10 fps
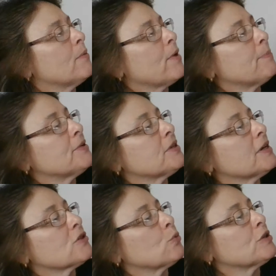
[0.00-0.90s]

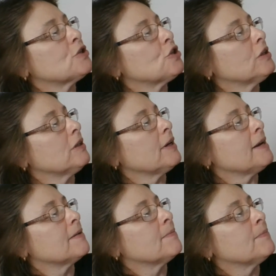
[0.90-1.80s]
represents what Jill
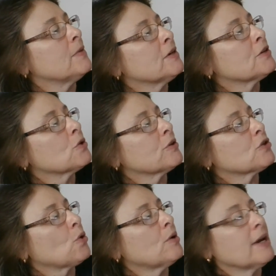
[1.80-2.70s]
ate. So
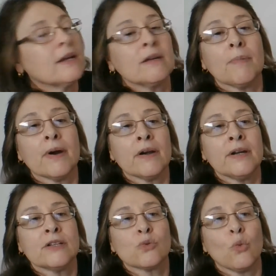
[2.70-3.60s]
this whole candy bar
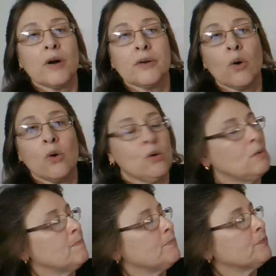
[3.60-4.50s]
is one whole.
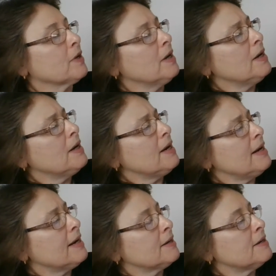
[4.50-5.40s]

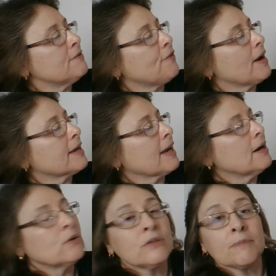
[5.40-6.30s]
And if I
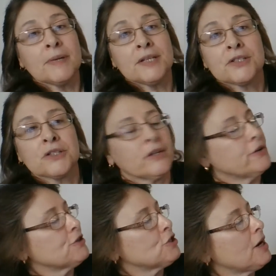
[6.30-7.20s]
count the pieces that
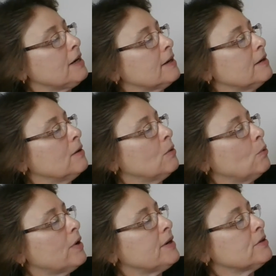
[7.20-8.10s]
are shaded,
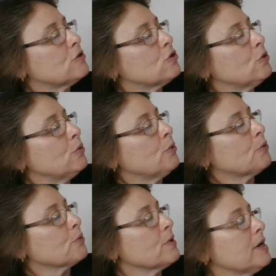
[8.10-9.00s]
1, 2,
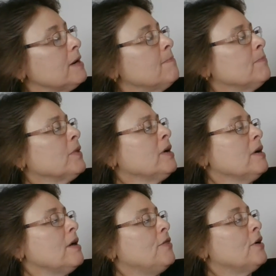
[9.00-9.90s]
3,
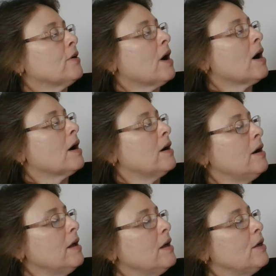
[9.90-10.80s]
there
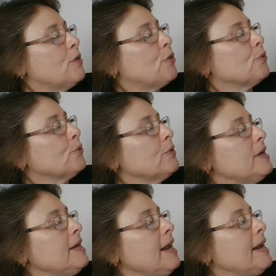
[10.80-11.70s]
are
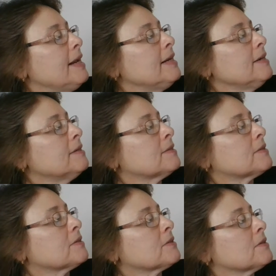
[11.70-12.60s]

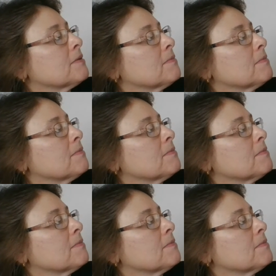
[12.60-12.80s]
3/8,